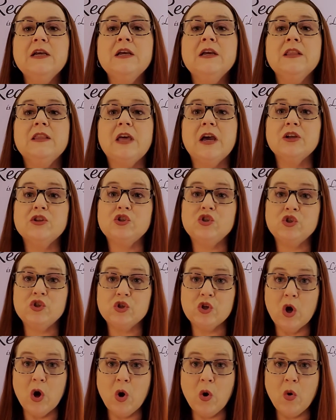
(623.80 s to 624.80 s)
that
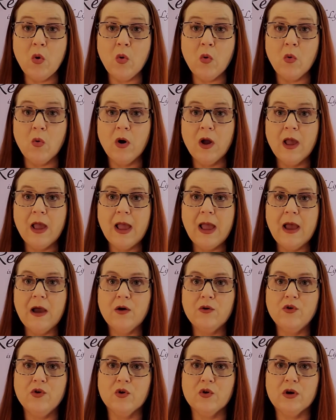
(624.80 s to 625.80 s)
show how
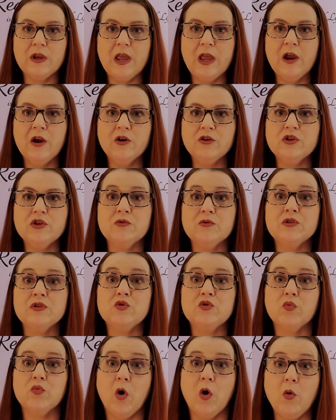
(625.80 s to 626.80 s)
your character is
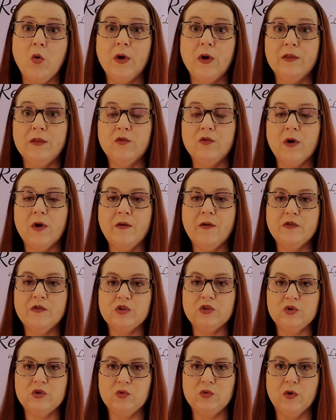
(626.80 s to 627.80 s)
growing throughout the
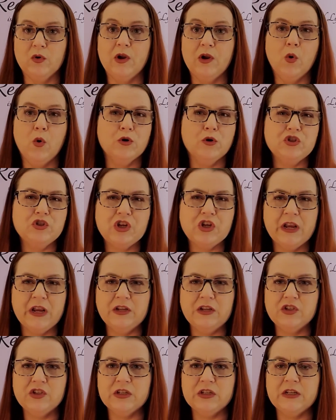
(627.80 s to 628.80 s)
story or
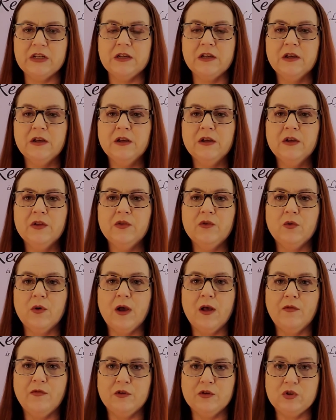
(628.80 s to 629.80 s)
changing
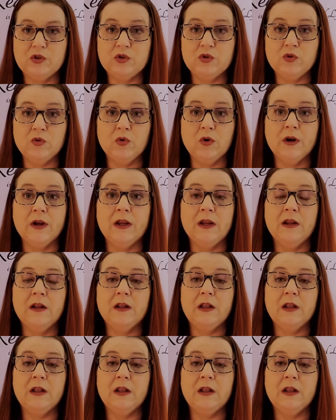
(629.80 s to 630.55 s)
throughout the story.